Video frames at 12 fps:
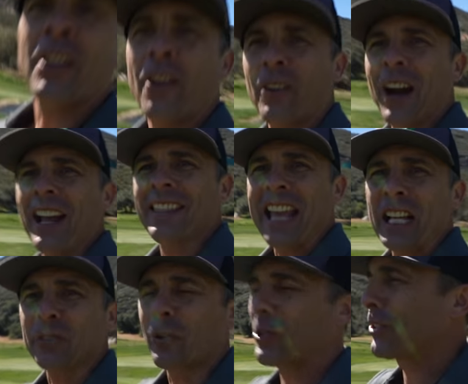All right,
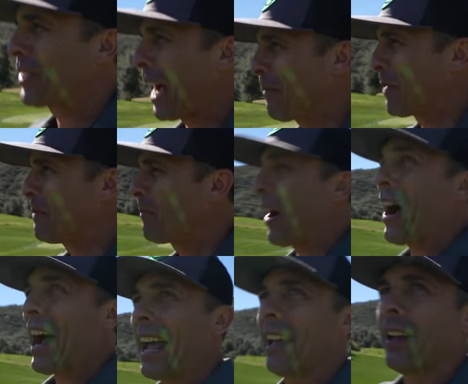thanks for stopping
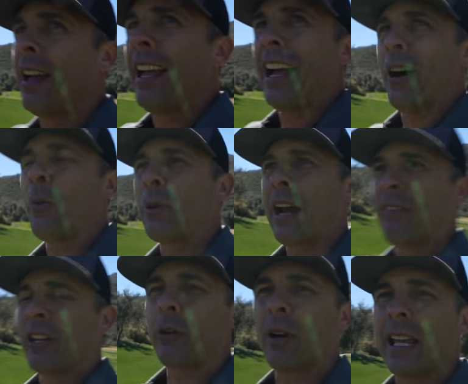by. Hope you're
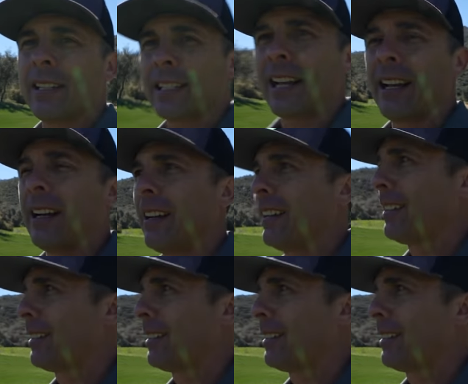having a great uh,